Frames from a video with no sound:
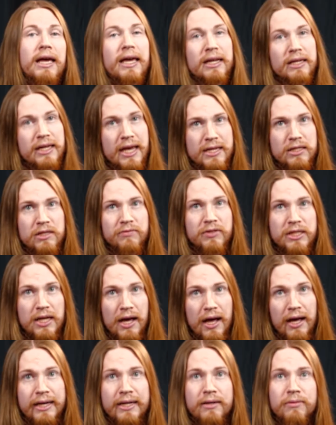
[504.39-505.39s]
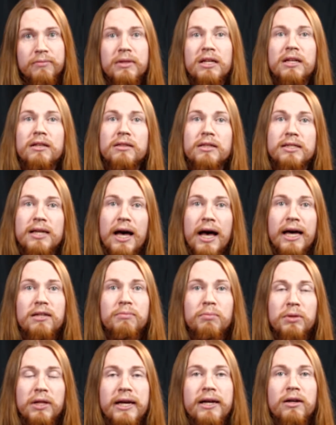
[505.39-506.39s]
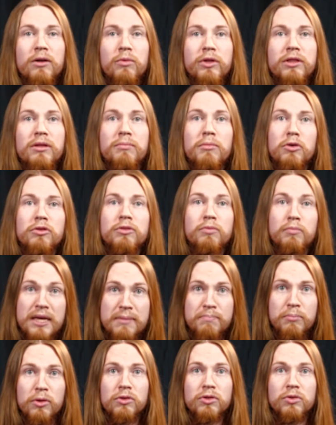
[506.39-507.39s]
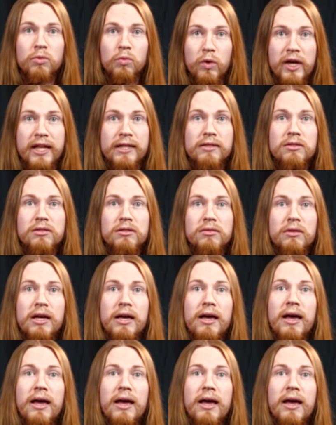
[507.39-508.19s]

In case of a tie, the tied player with the most meeples wins,